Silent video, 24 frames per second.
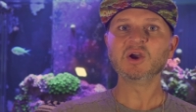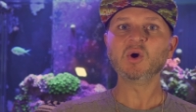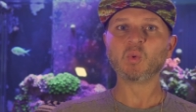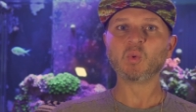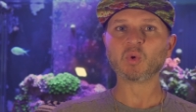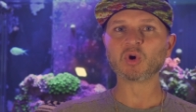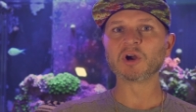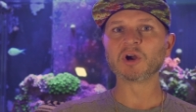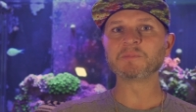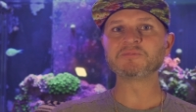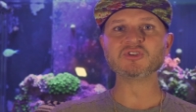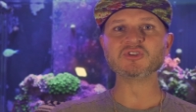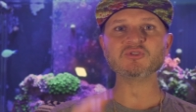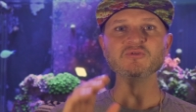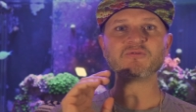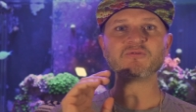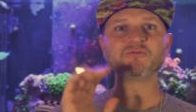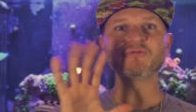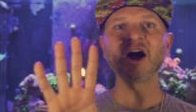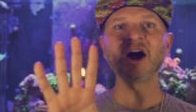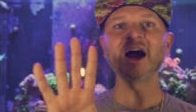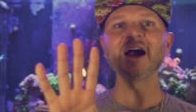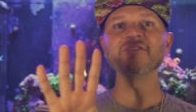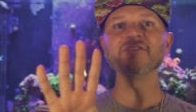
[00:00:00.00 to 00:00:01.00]
We're up to
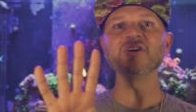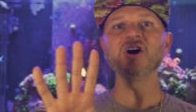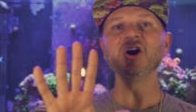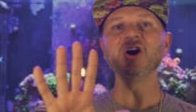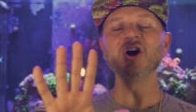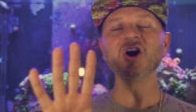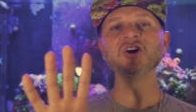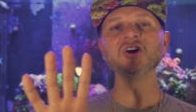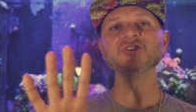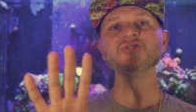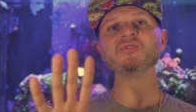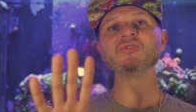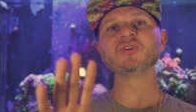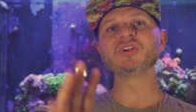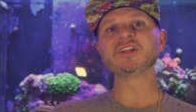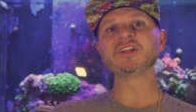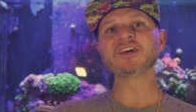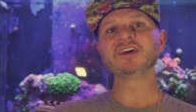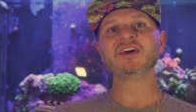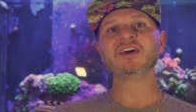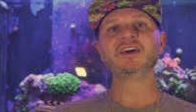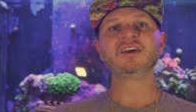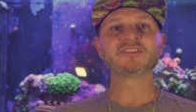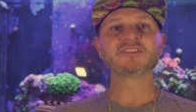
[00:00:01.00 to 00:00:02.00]
500
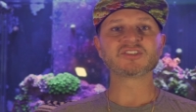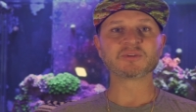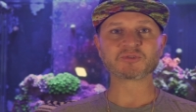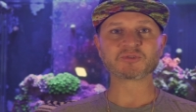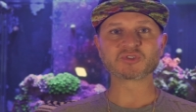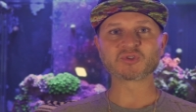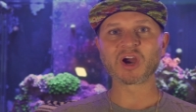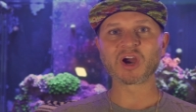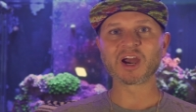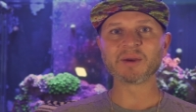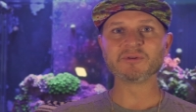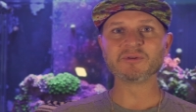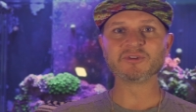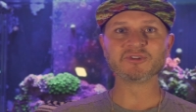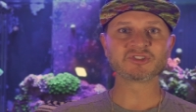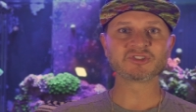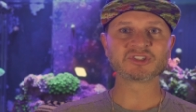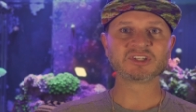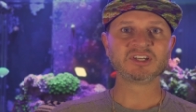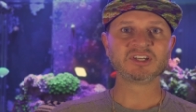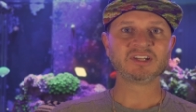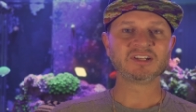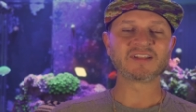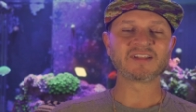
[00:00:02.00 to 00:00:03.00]
subscribers.
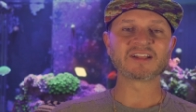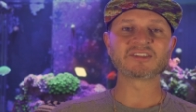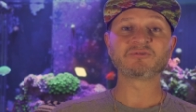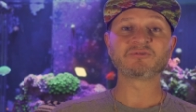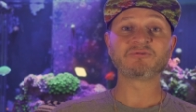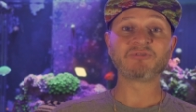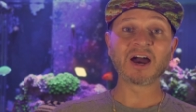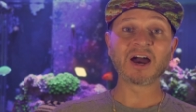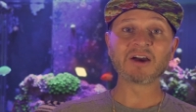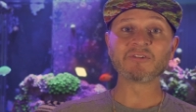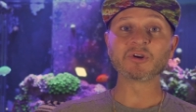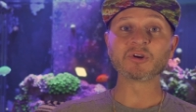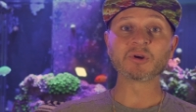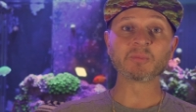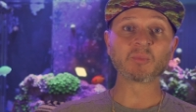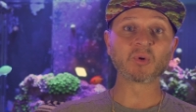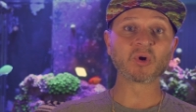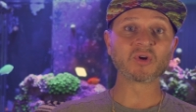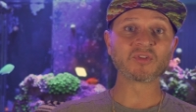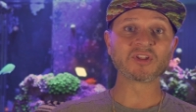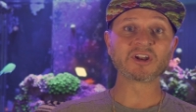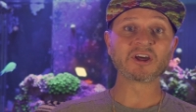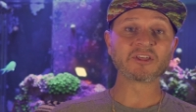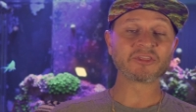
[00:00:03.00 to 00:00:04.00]
That's 500
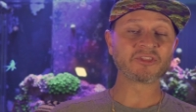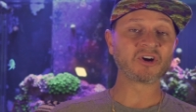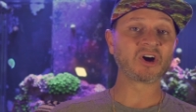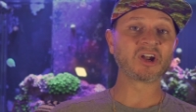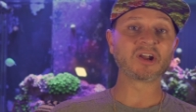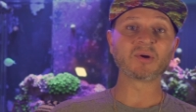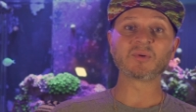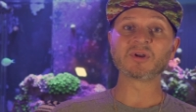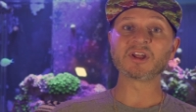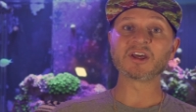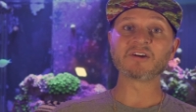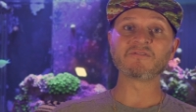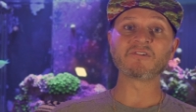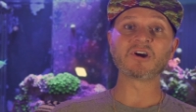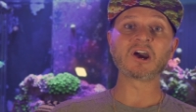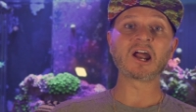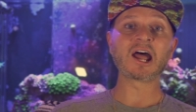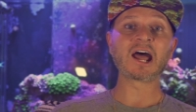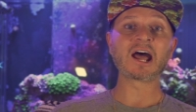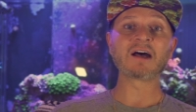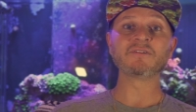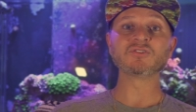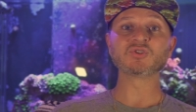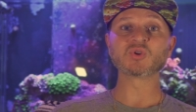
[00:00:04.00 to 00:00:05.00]
more than I thought I would ever
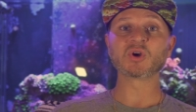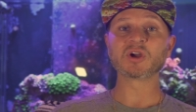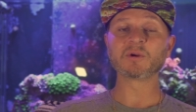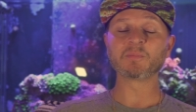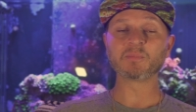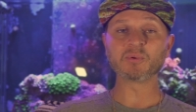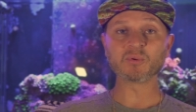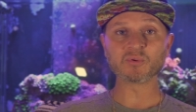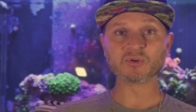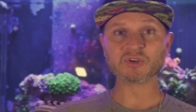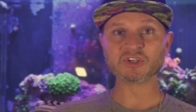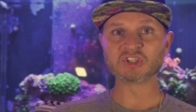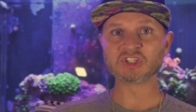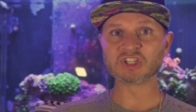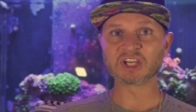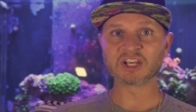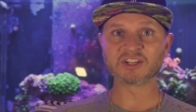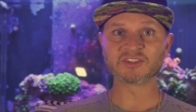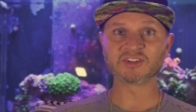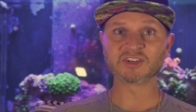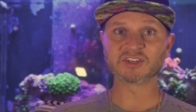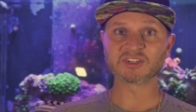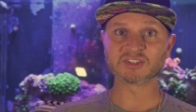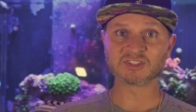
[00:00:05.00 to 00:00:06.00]
have, so I
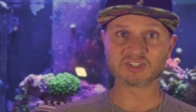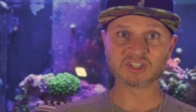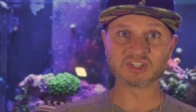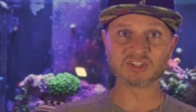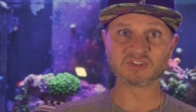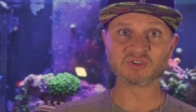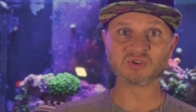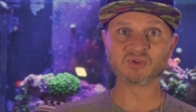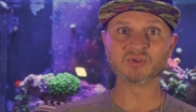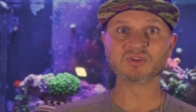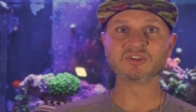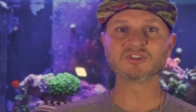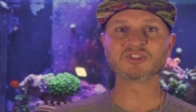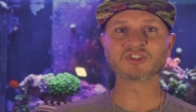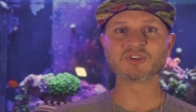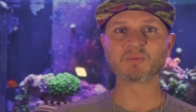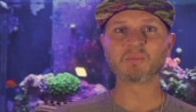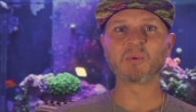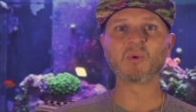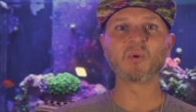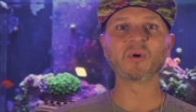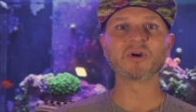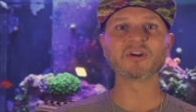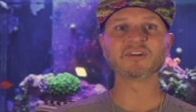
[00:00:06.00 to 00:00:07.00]
appreciate the continued
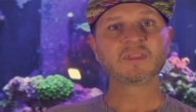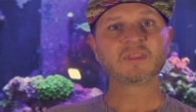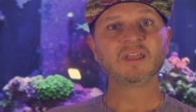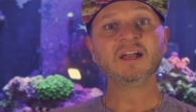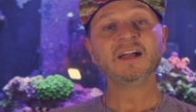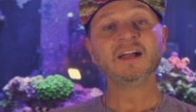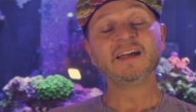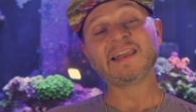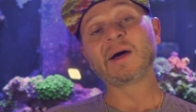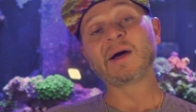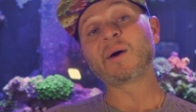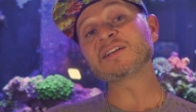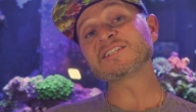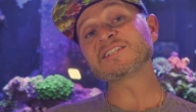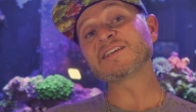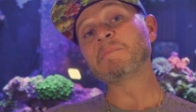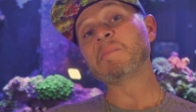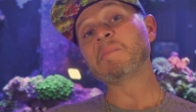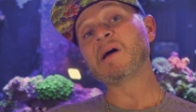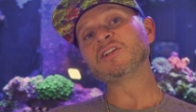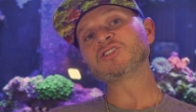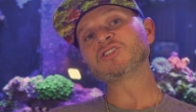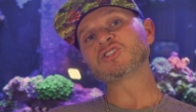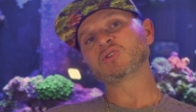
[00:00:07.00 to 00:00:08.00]
support. Now, as I
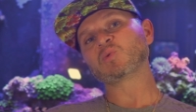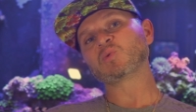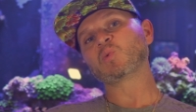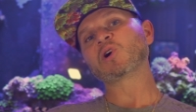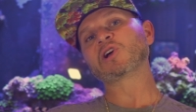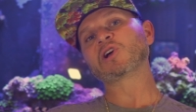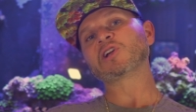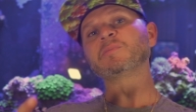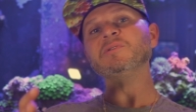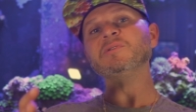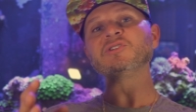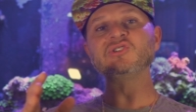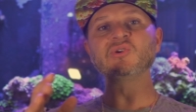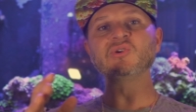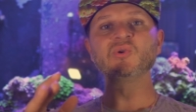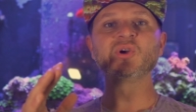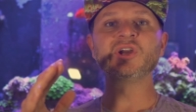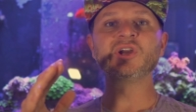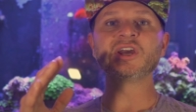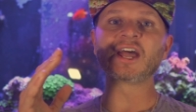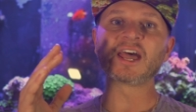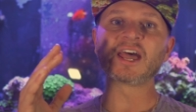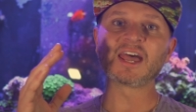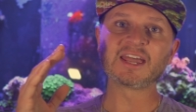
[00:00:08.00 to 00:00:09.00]
mentioned, we're gonna be
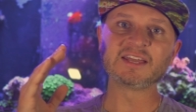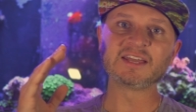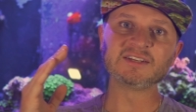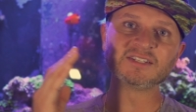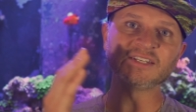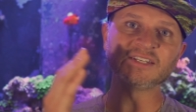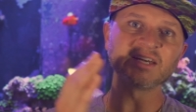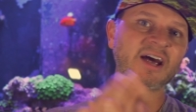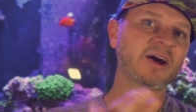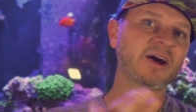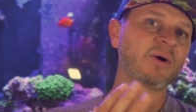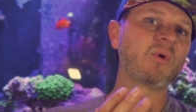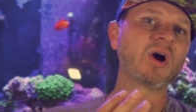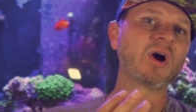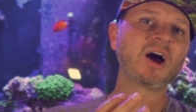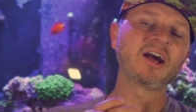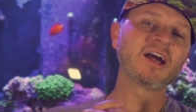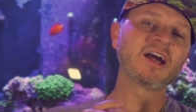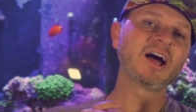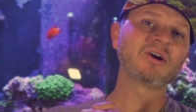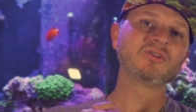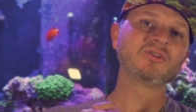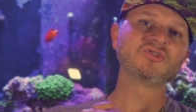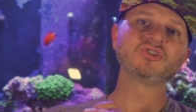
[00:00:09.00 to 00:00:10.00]
doing a
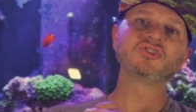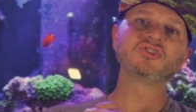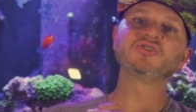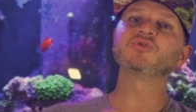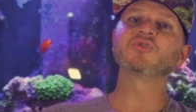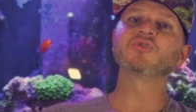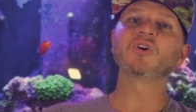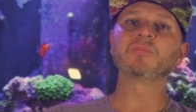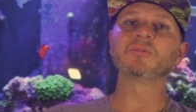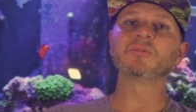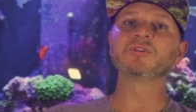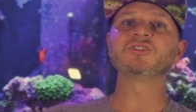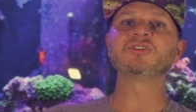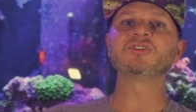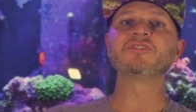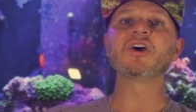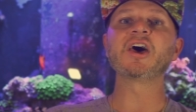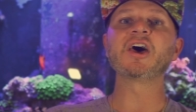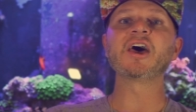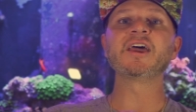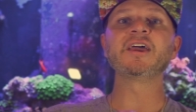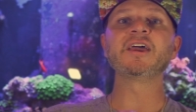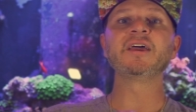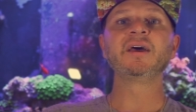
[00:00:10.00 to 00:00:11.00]
DIY algae scrubber
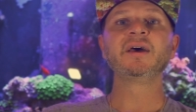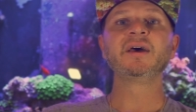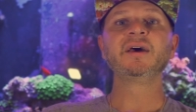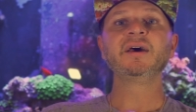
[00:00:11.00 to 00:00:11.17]
today.